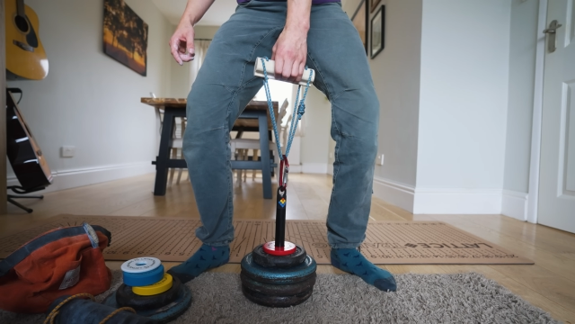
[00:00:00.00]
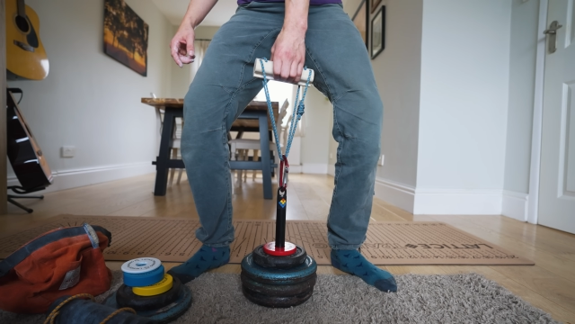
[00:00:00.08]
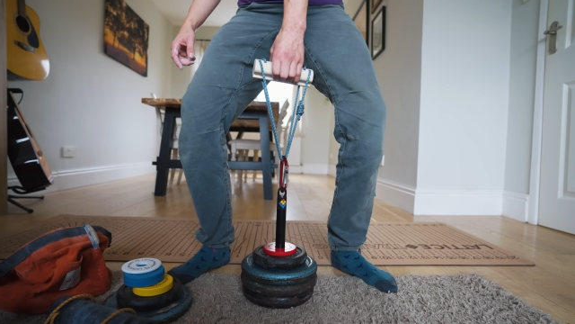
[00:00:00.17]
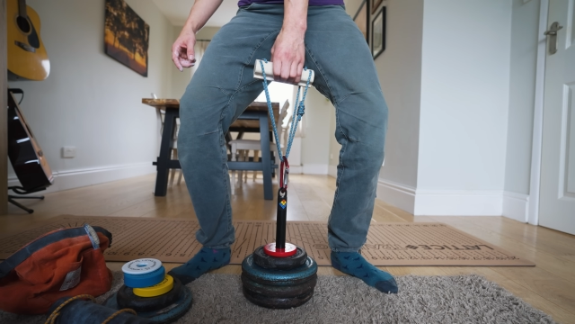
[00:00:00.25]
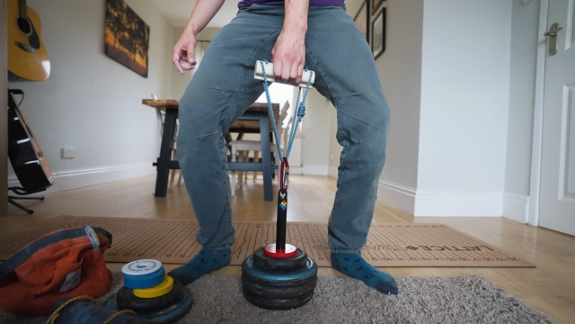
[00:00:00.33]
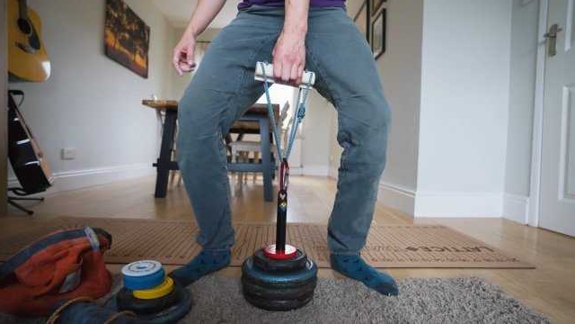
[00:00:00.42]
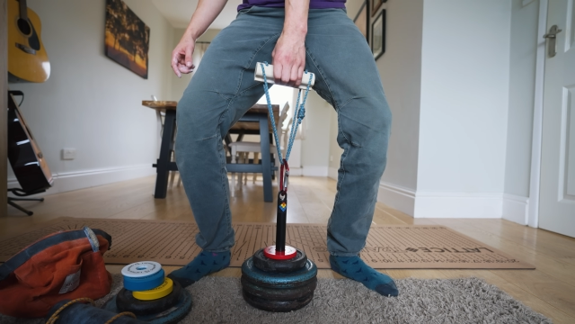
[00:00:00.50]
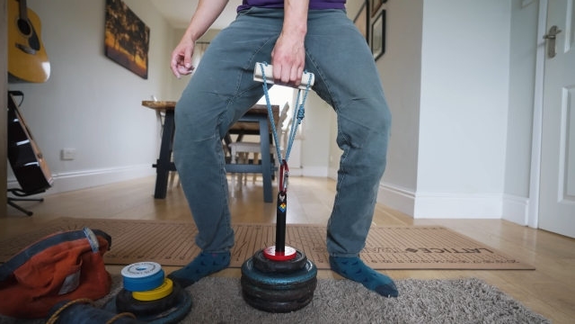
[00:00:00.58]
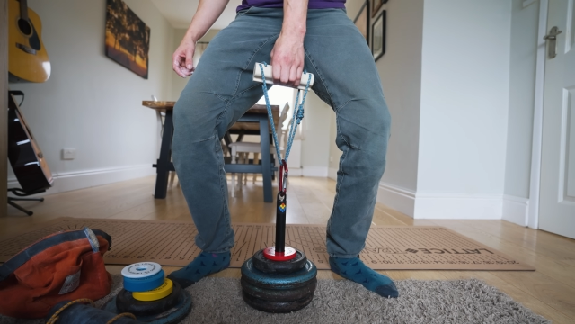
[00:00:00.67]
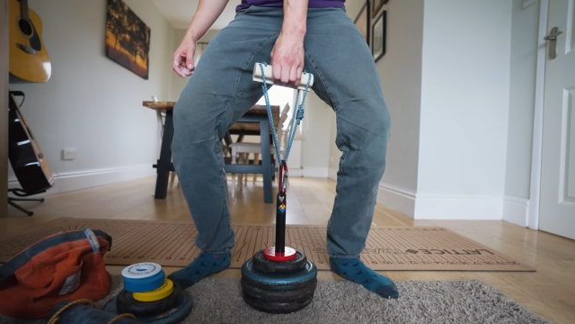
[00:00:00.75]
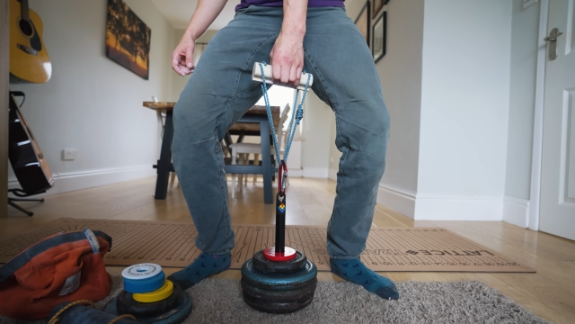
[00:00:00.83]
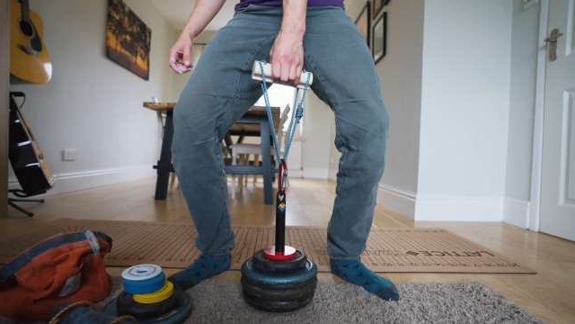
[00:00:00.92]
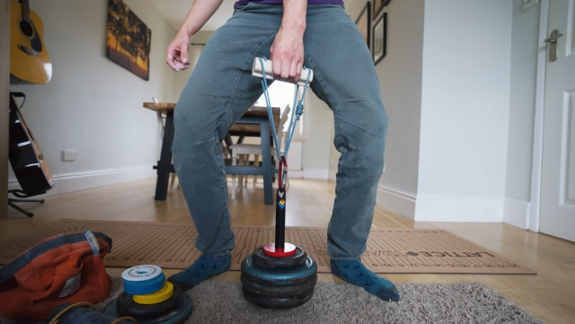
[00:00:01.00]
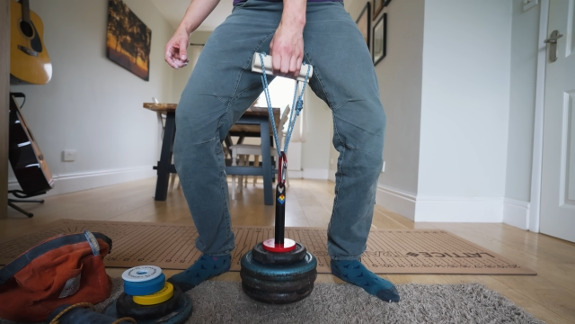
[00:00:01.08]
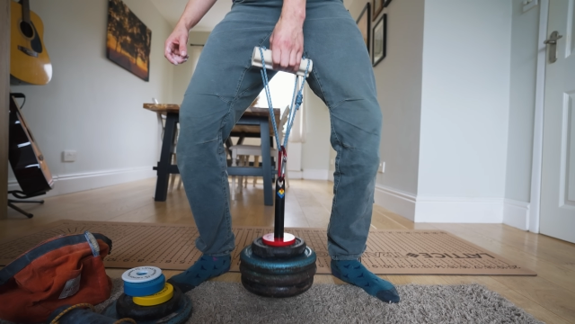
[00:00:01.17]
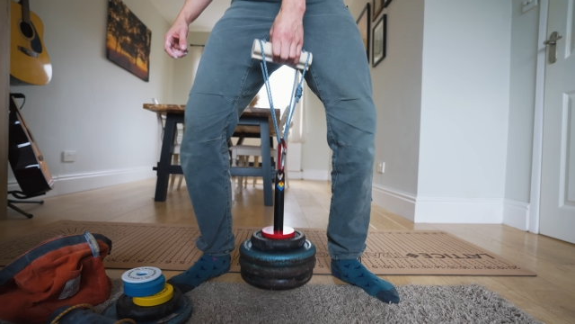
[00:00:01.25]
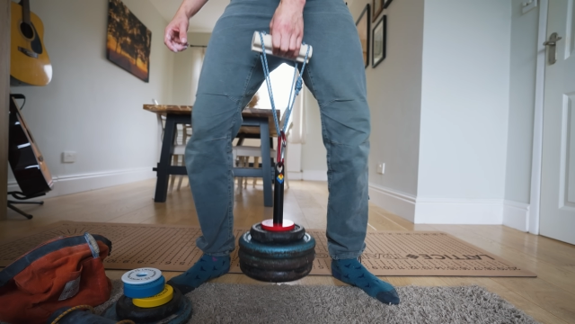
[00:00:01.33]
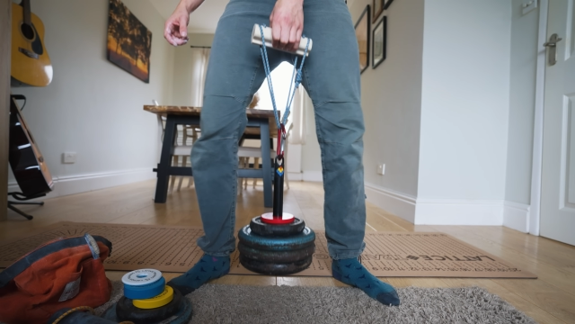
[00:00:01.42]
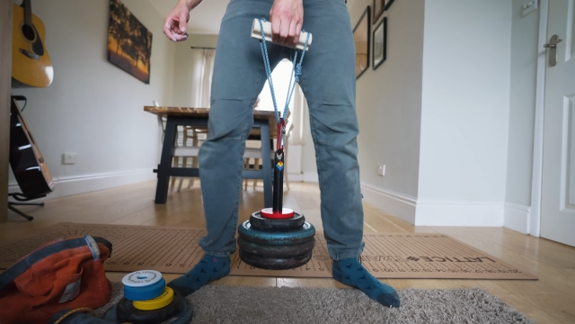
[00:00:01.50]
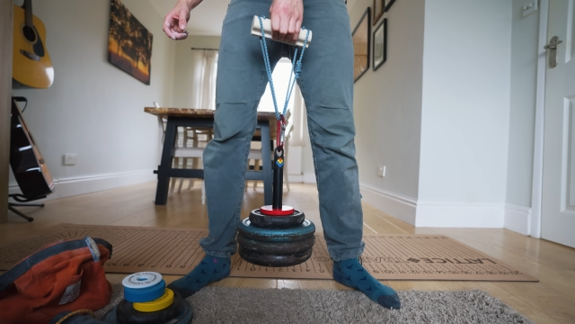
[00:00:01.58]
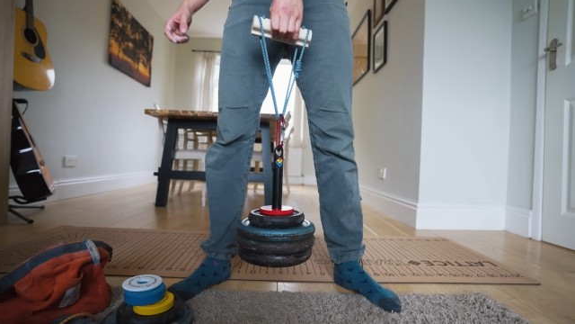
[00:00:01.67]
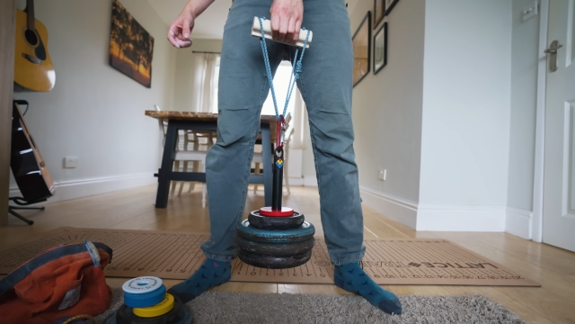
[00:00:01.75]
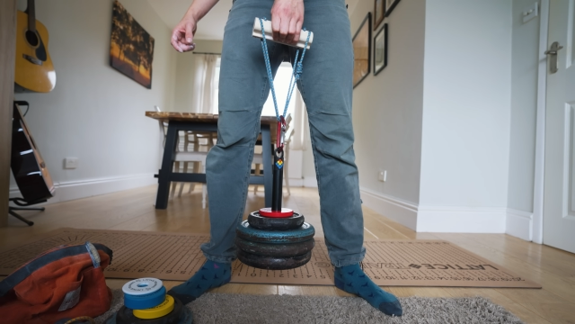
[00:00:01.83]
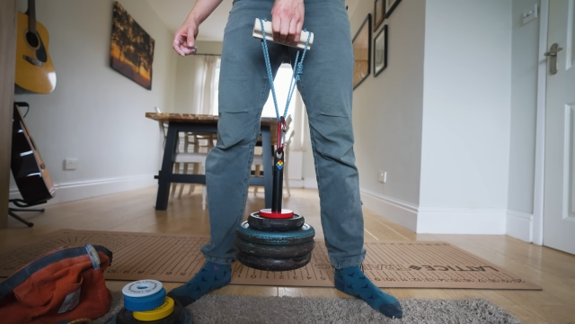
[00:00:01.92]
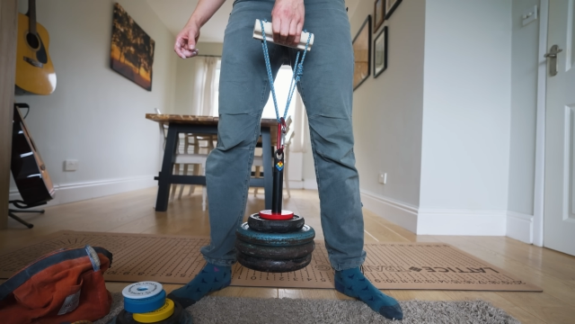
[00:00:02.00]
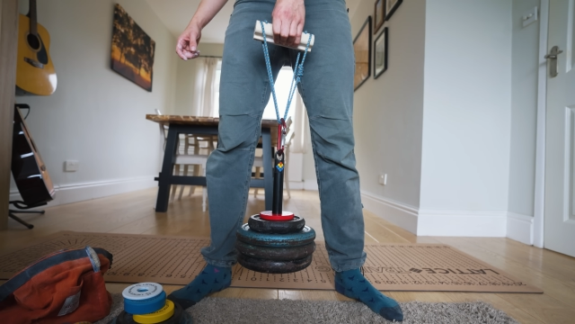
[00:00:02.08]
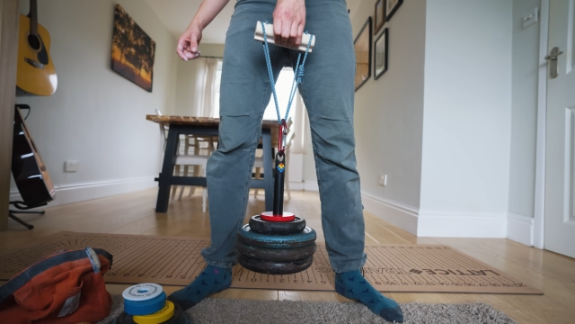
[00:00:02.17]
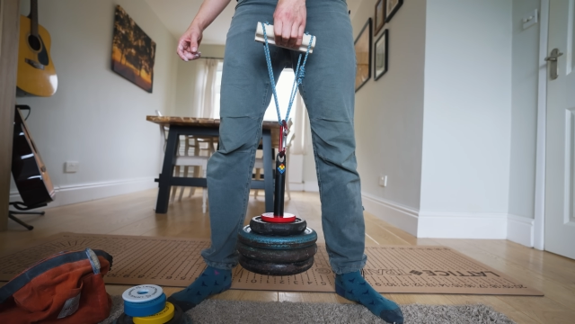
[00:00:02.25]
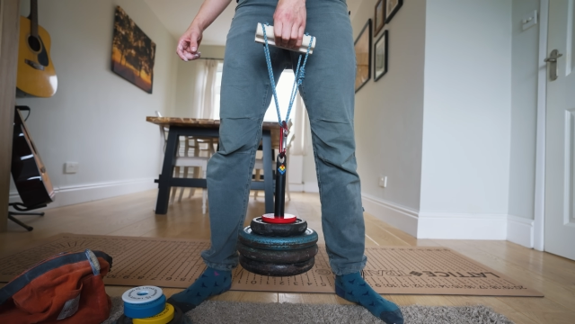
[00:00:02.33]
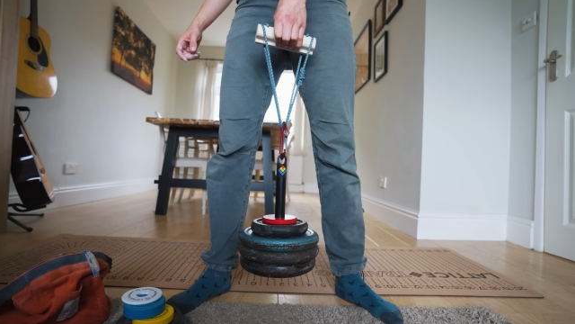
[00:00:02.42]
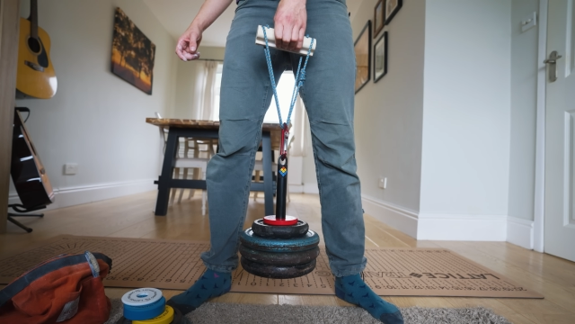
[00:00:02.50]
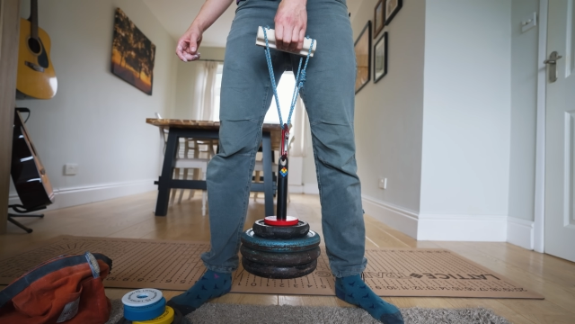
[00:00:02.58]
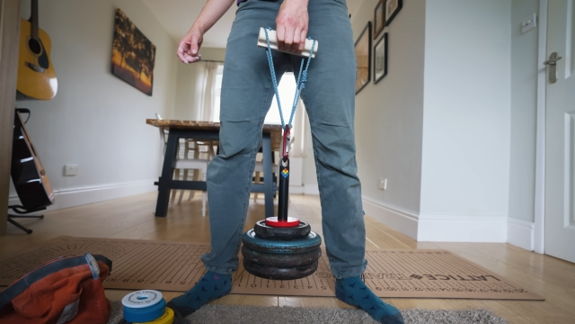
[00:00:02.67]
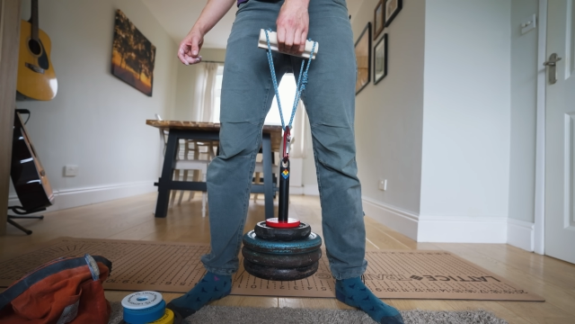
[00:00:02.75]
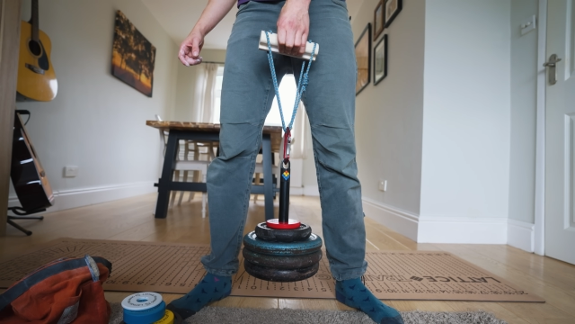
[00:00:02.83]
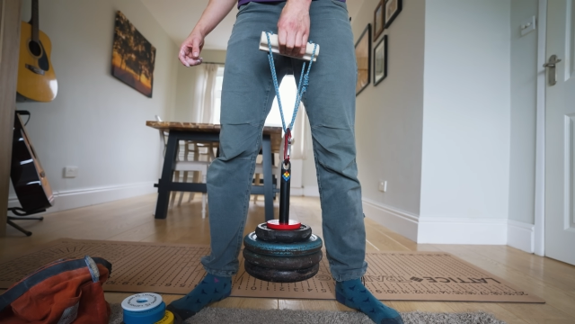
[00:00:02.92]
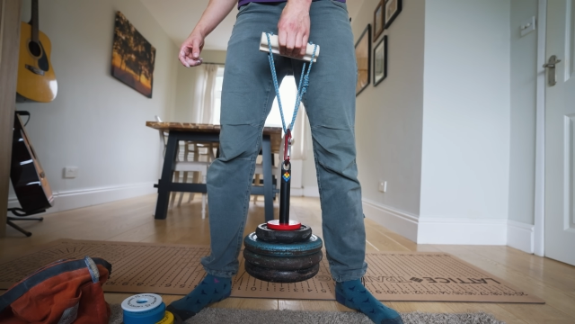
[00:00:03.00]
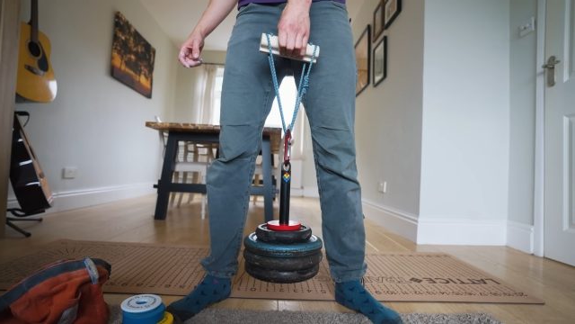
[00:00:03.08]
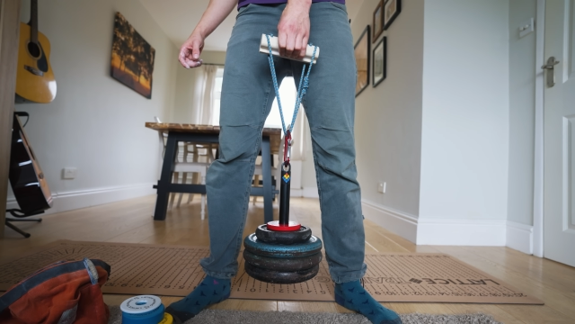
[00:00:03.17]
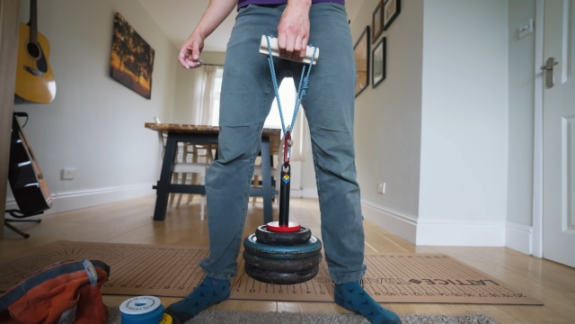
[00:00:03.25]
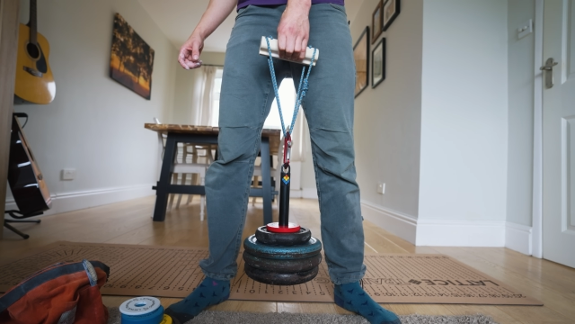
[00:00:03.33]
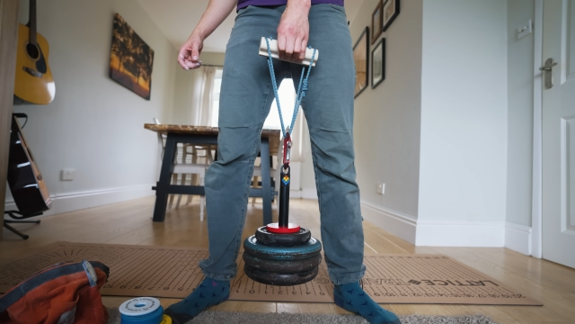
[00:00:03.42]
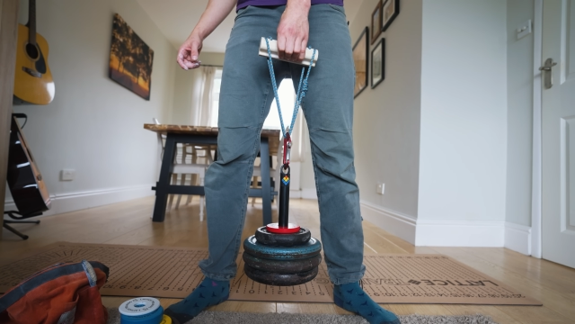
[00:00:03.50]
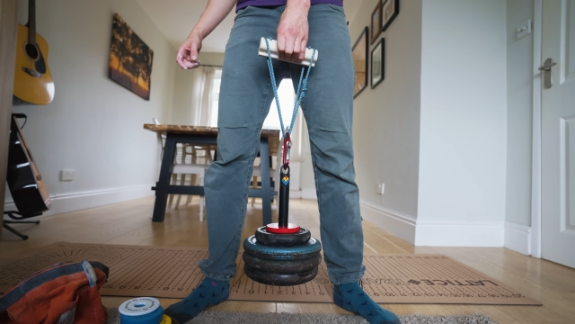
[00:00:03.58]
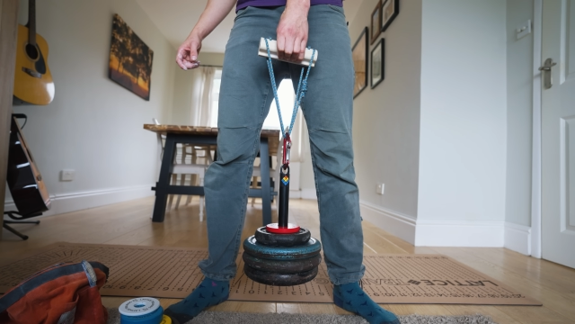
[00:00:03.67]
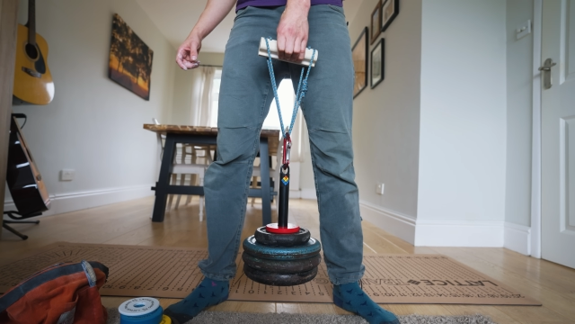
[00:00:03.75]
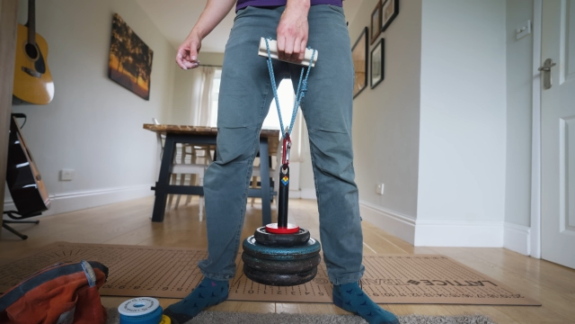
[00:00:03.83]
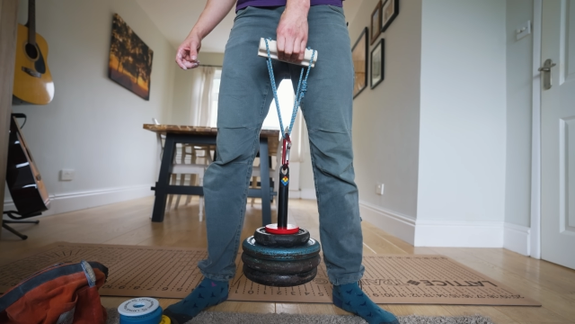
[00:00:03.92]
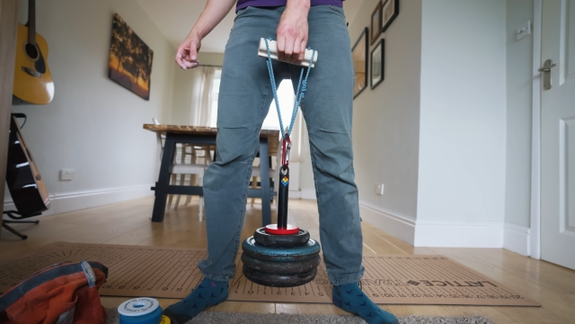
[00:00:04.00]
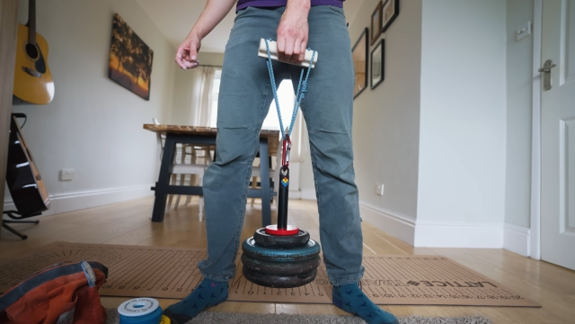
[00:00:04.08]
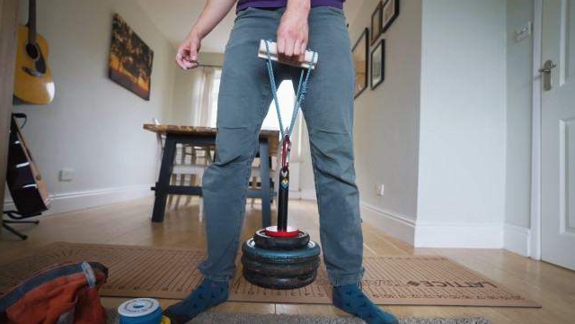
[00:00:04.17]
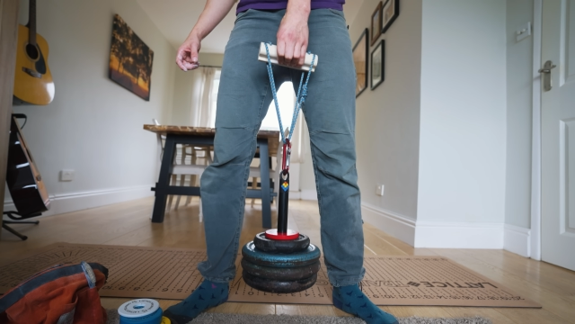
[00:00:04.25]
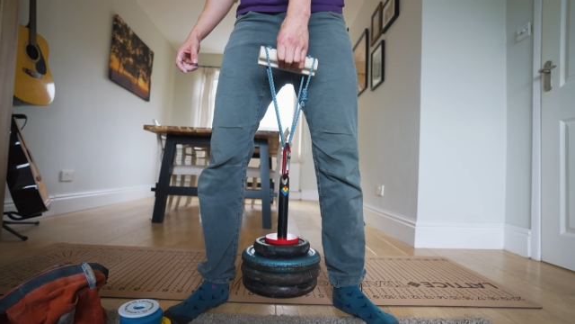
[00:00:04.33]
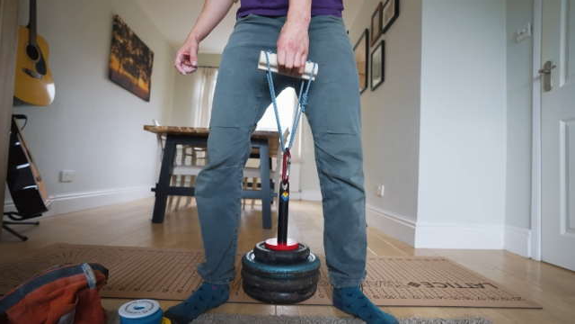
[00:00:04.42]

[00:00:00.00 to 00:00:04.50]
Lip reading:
Nobody's mouth can be seen.